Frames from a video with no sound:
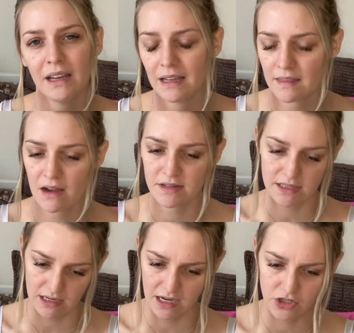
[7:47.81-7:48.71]
Like, there is
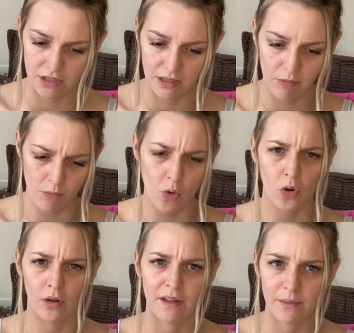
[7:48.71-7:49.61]
the nature that we walk
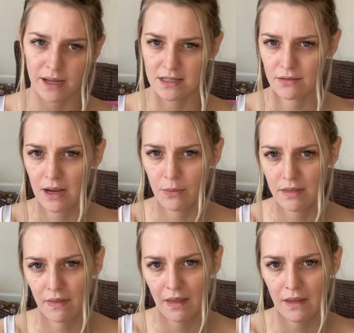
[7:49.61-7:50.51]
on and that we interact with,
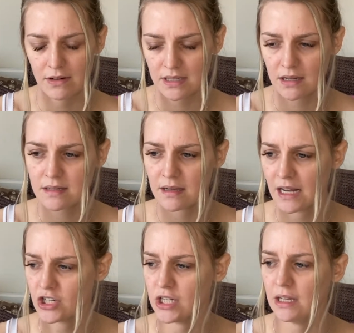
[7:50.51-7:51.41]
and then there is us, and
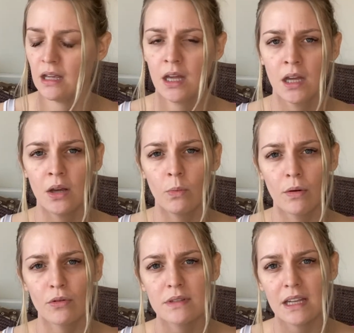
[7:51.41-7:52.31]
actually
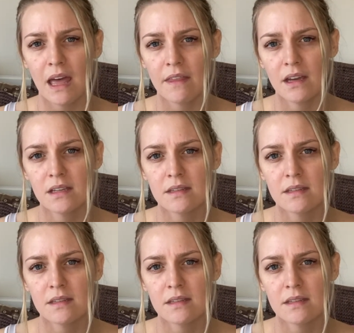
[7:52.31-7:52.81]
we're all together.